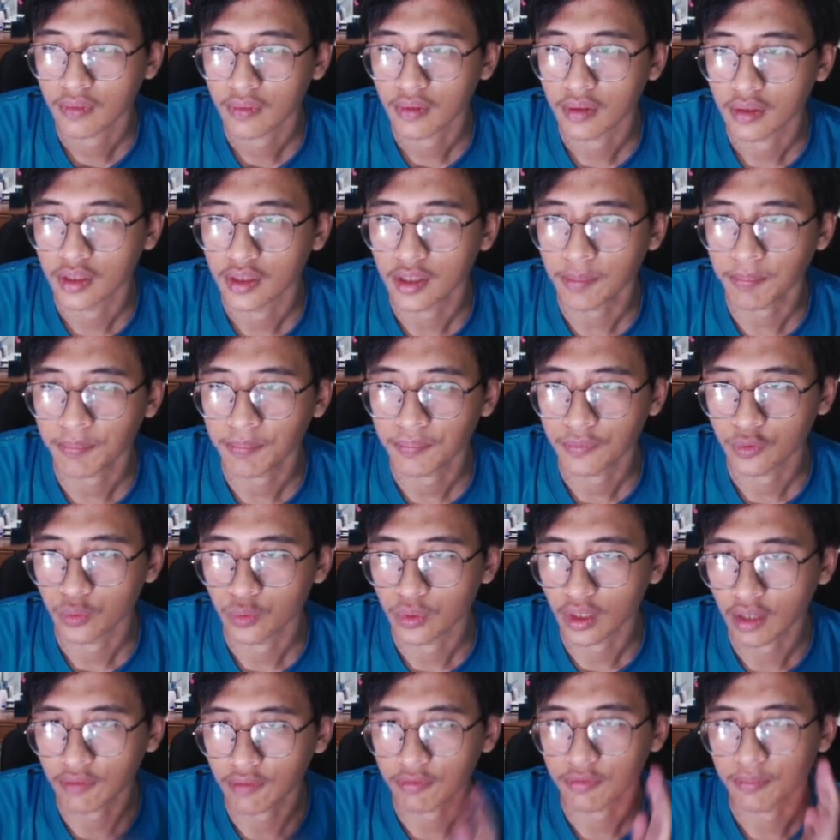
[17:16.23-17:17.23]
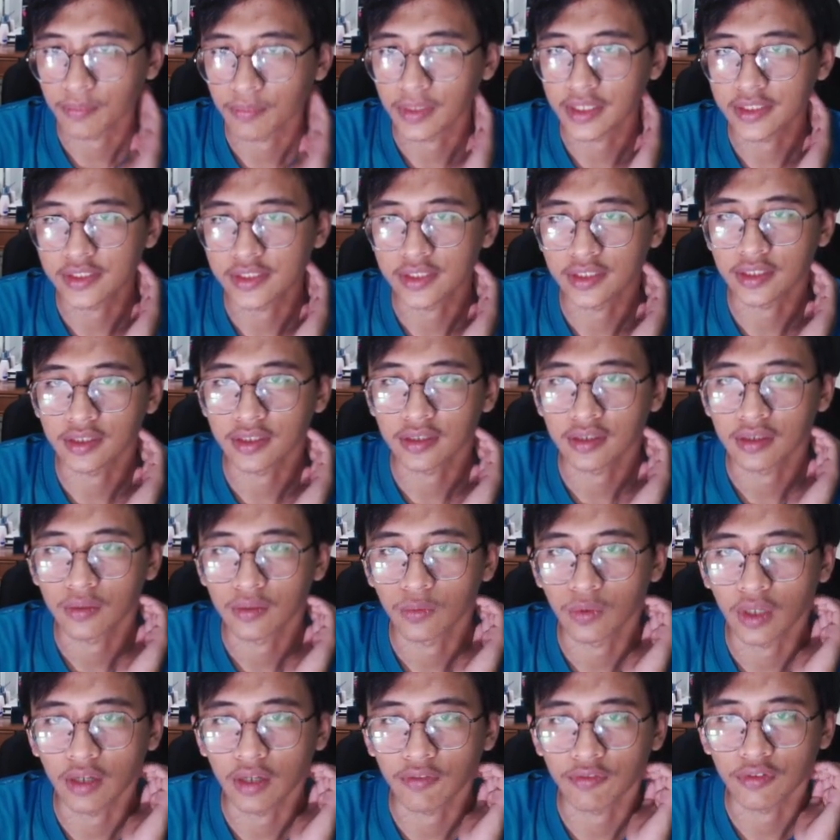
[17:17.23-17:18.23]
Yep, we have made it.
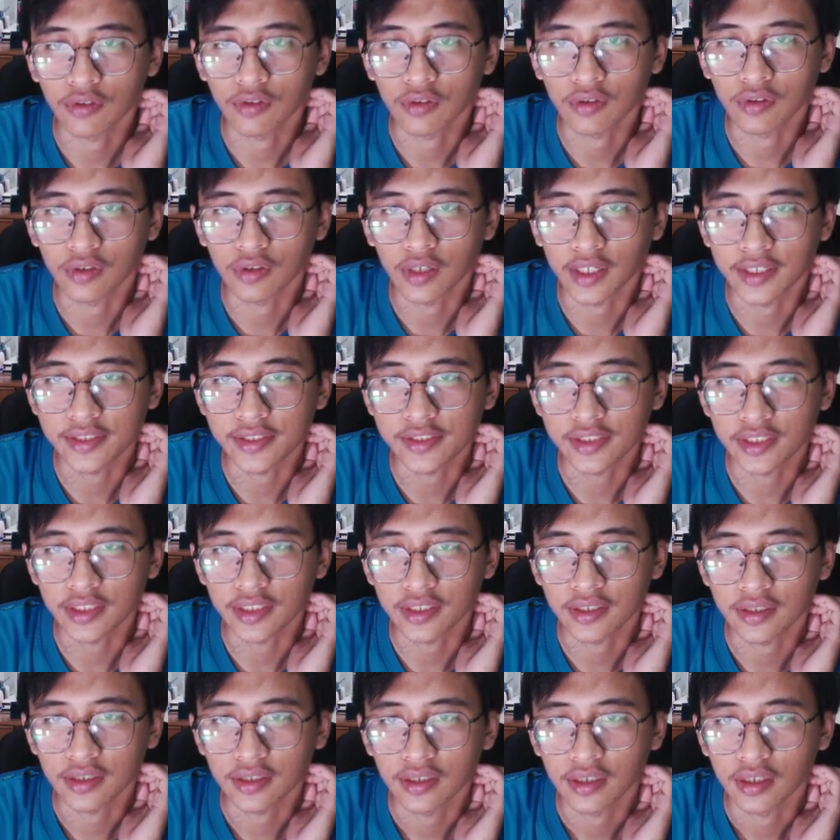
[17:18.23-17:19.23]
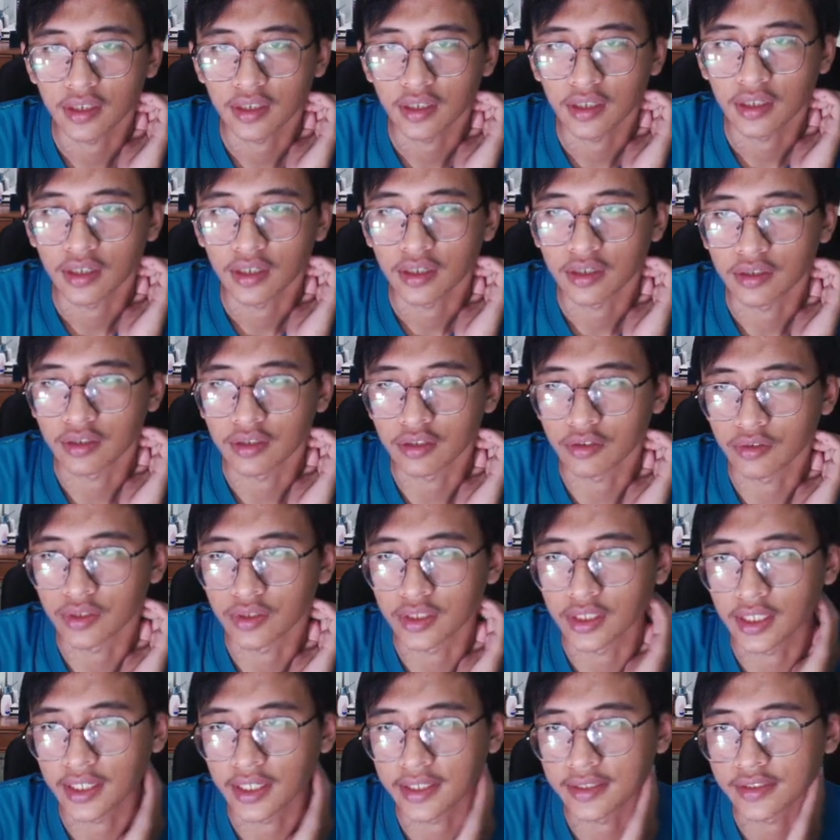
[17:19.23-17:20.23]
We have created the
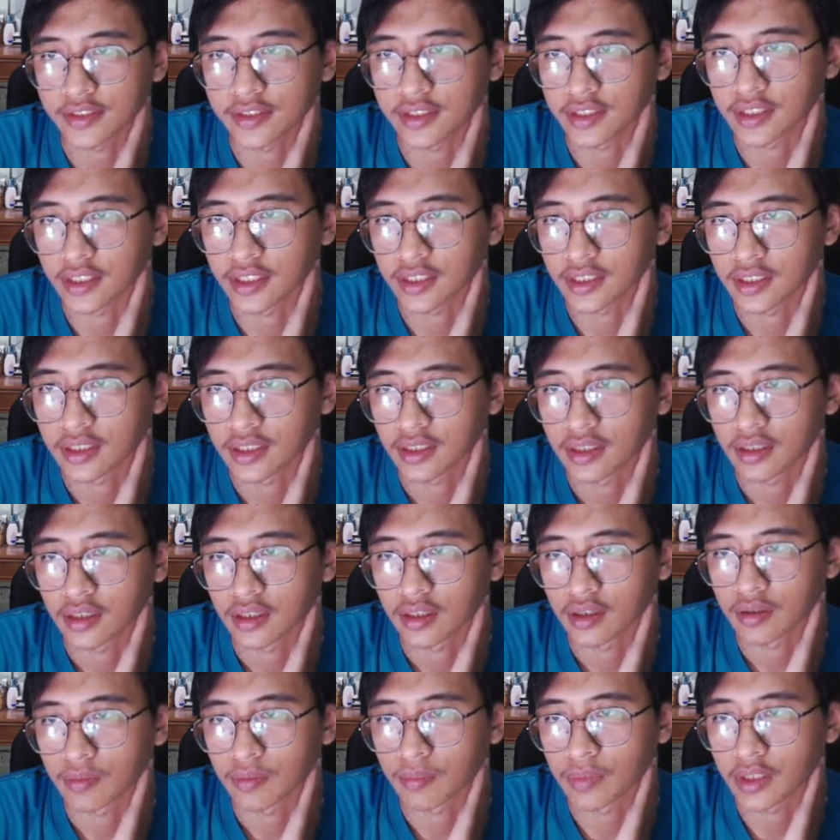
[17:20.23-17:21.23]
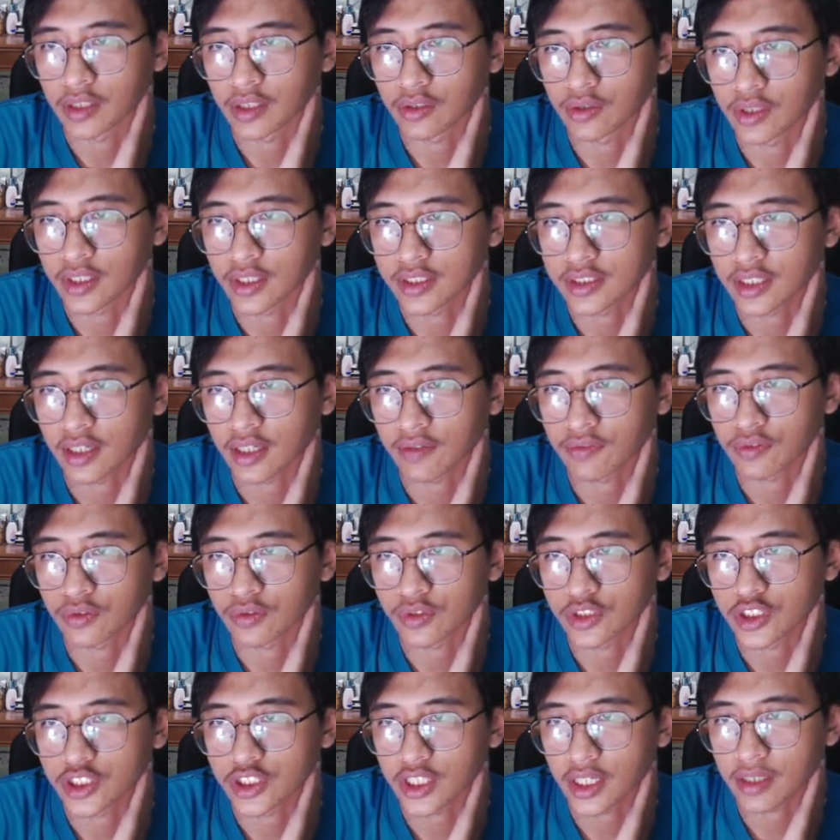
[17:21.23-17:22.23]
grid line thingy, but you guys have to
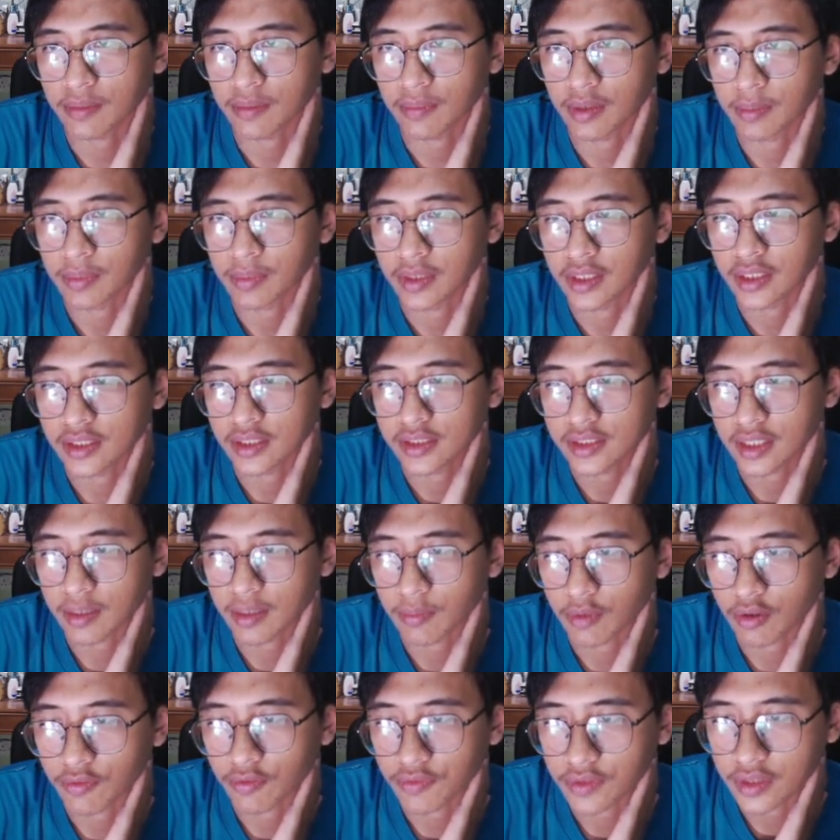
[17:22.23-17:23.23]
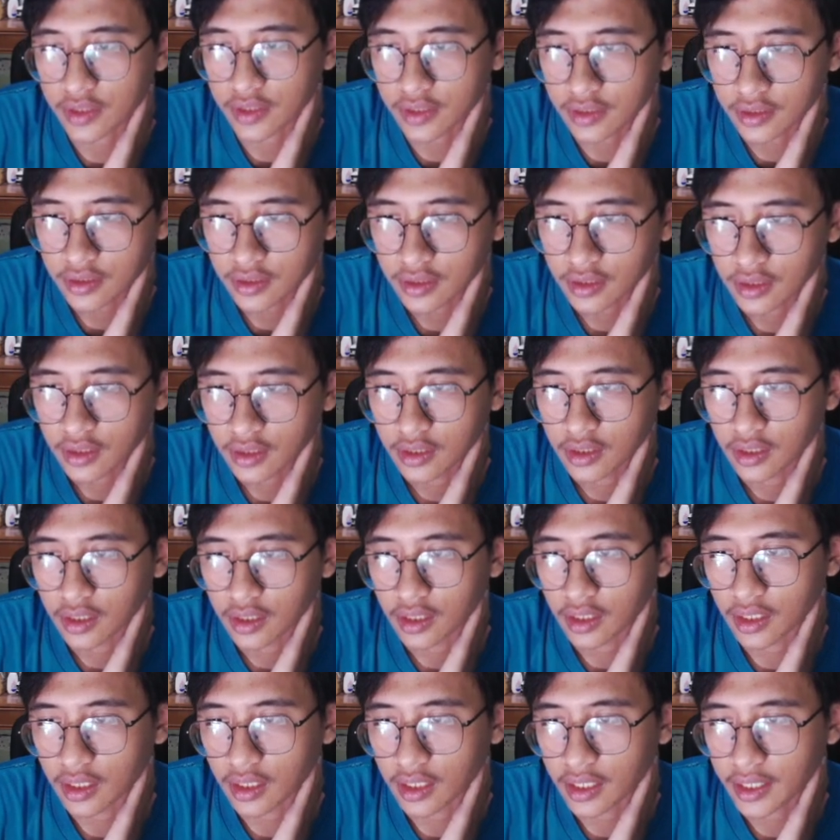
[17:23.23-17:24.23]
check, maybe some of the
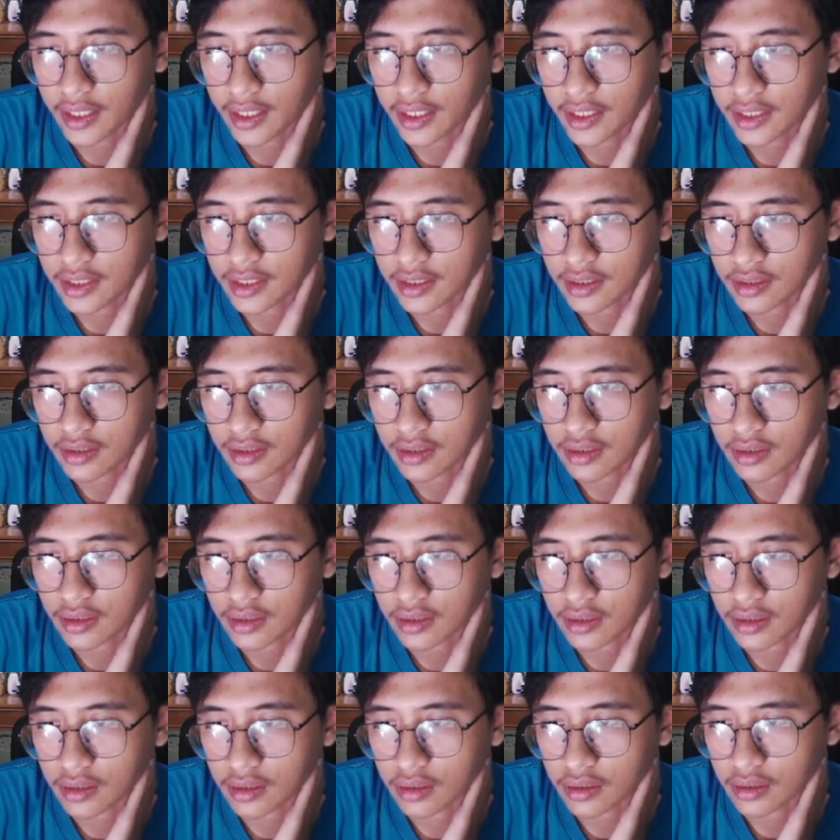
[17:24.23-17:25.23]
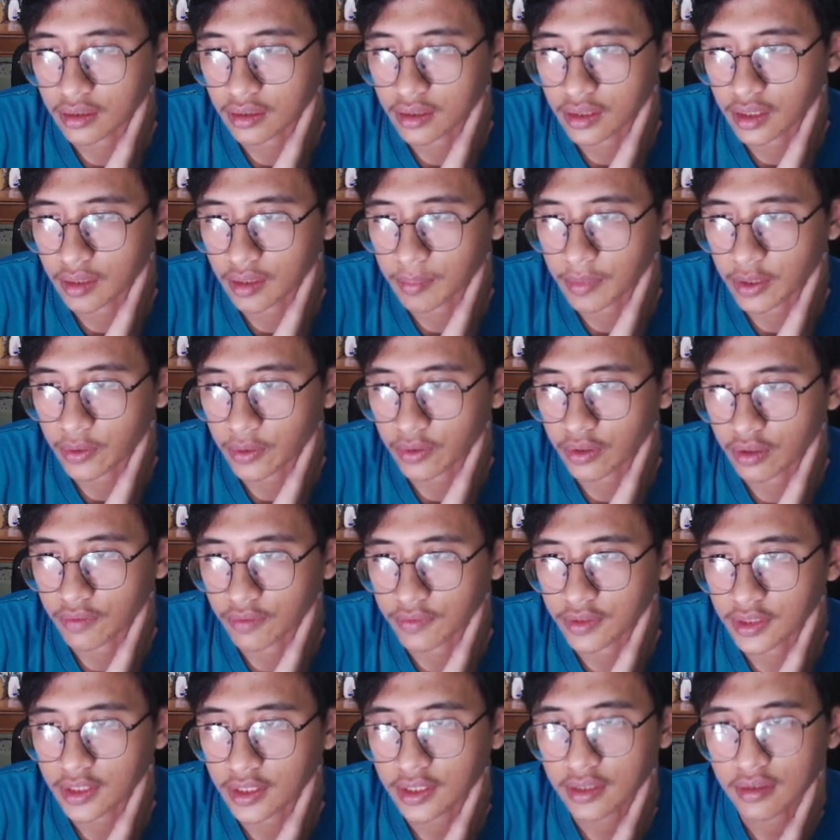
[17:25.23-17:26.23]
line came out and
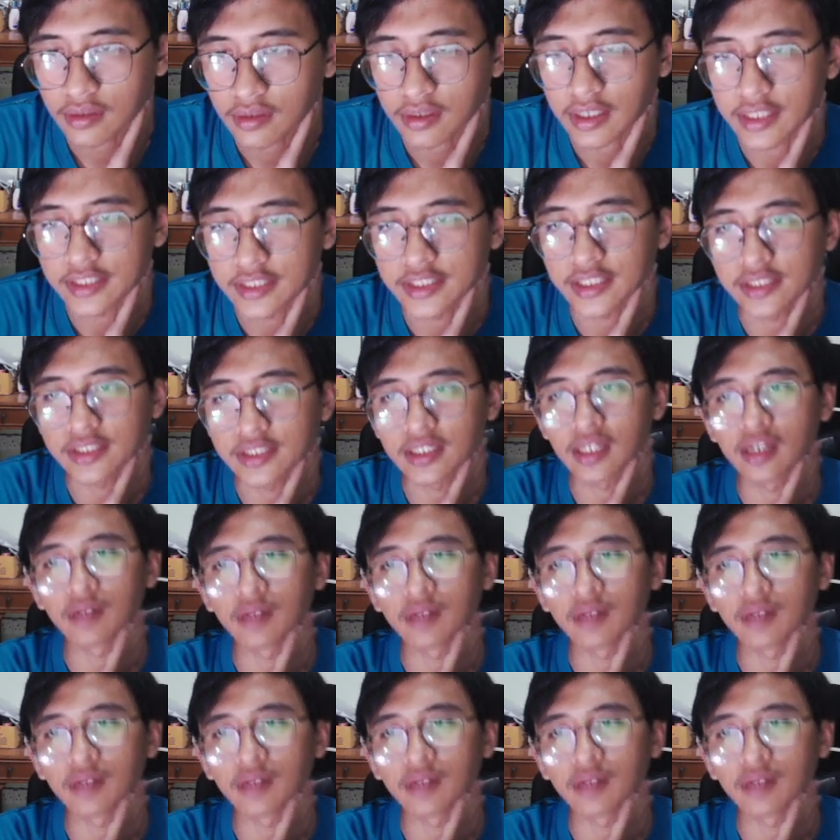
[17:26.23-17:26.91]
everything, adjust a little